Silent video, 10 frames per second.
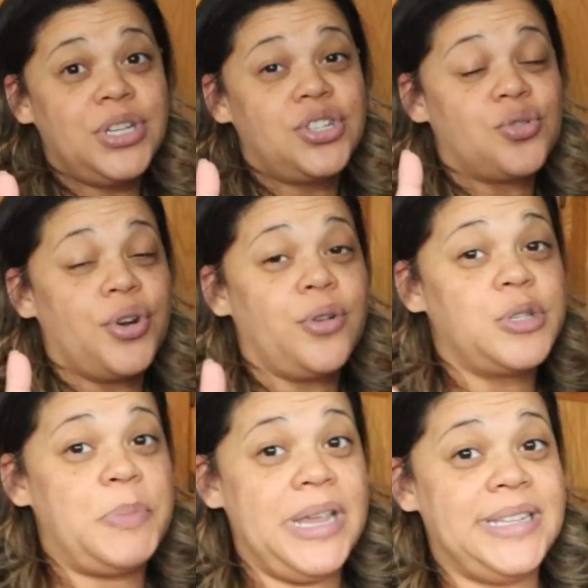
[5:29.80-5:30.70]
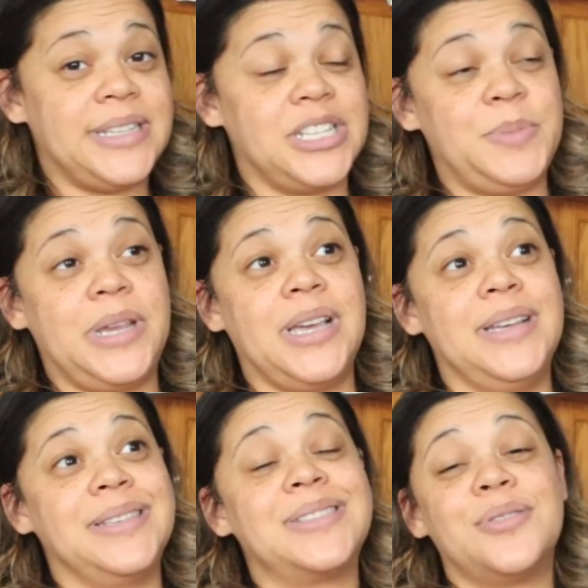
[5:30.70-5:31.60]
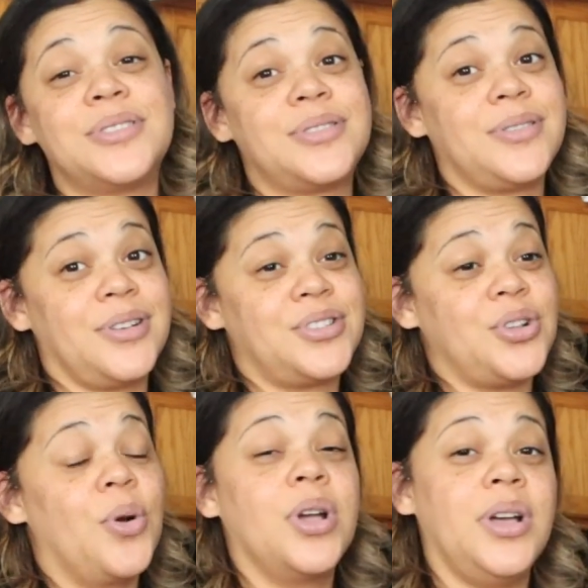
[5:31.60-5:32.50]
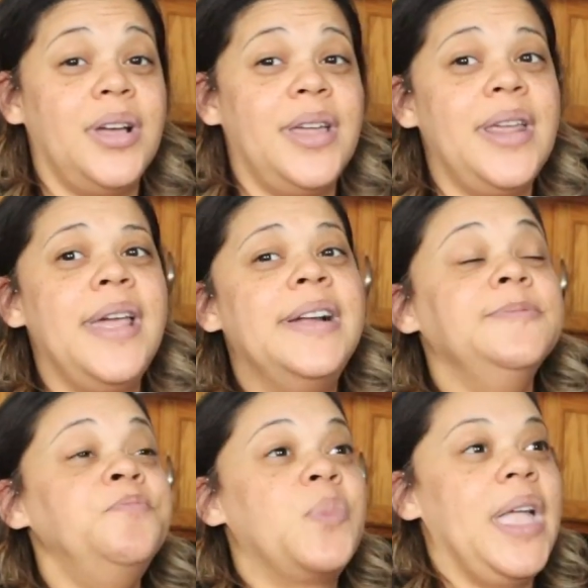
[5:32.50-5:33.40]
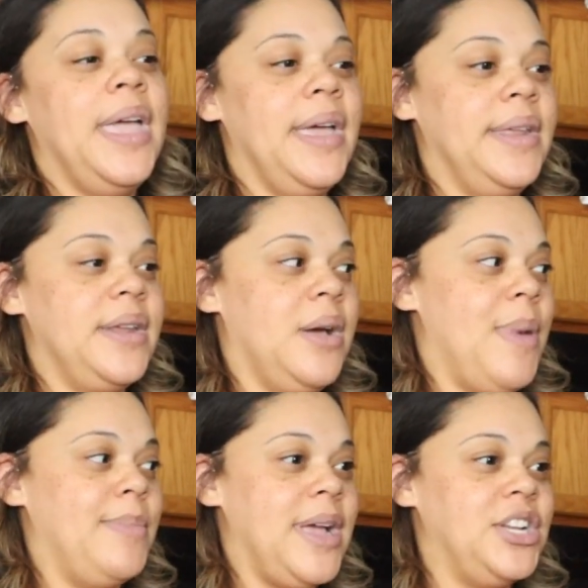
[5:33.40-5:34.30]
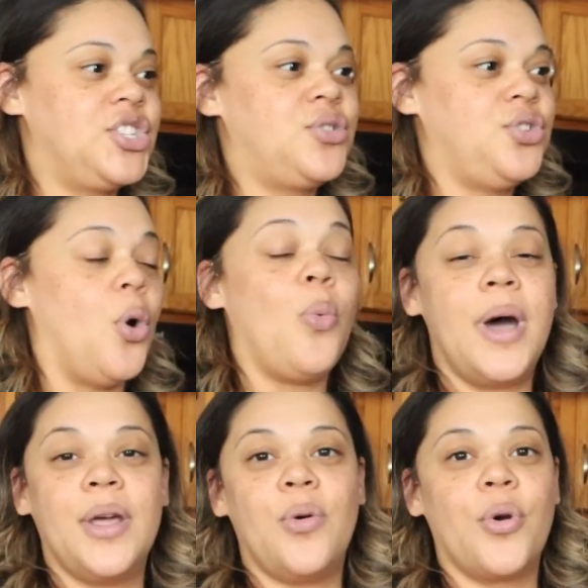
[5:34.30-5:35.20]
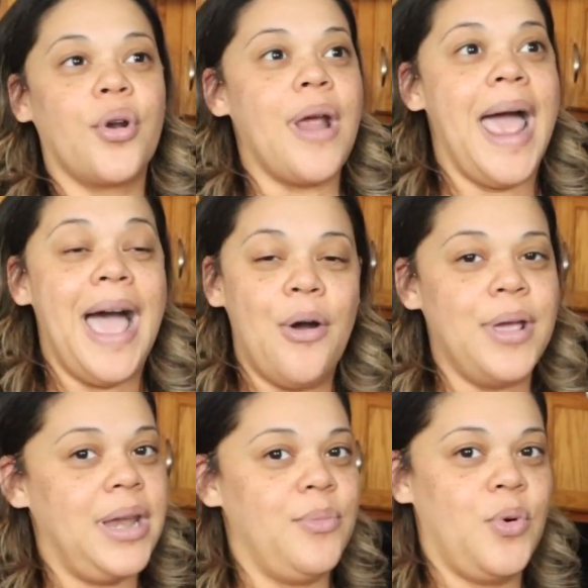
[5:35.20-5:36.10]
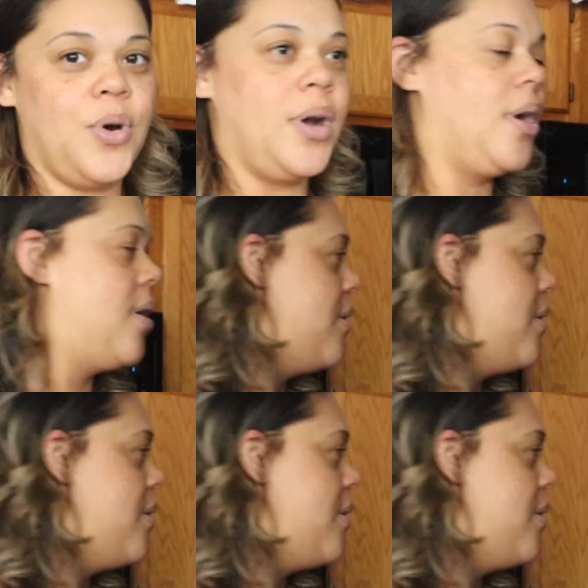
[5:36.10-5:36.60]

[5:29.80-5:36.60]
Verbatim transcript: DiGiorno's pizzas because those are so good. And um, i just don't want to order out anymore.